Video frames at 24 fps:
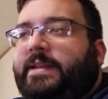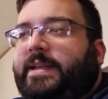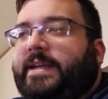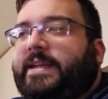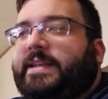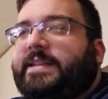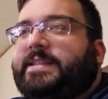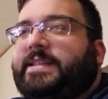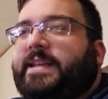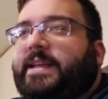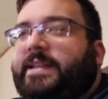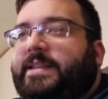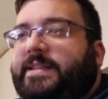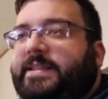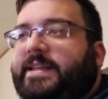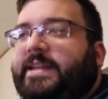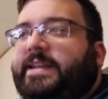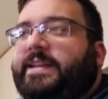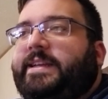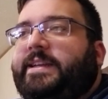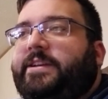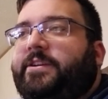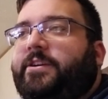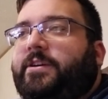Like I said,
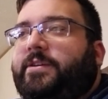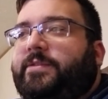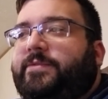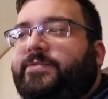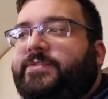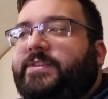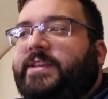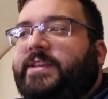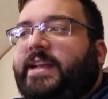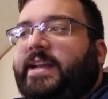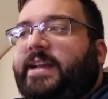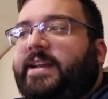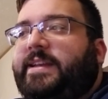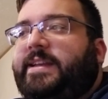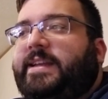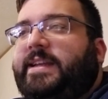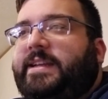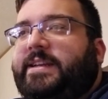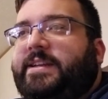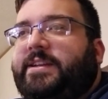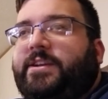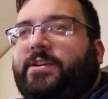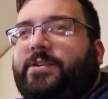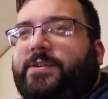sending off
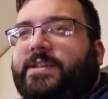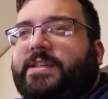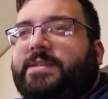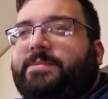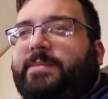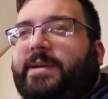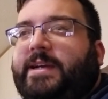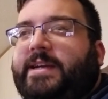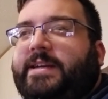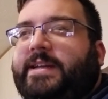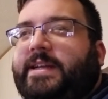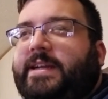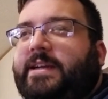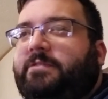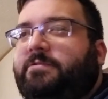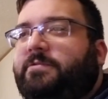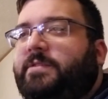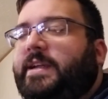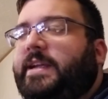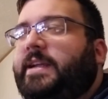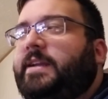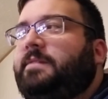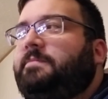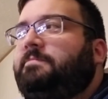SANiTY to go to
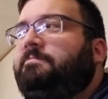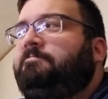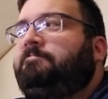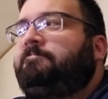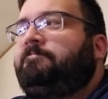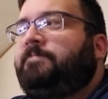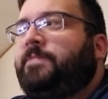SmackDown, and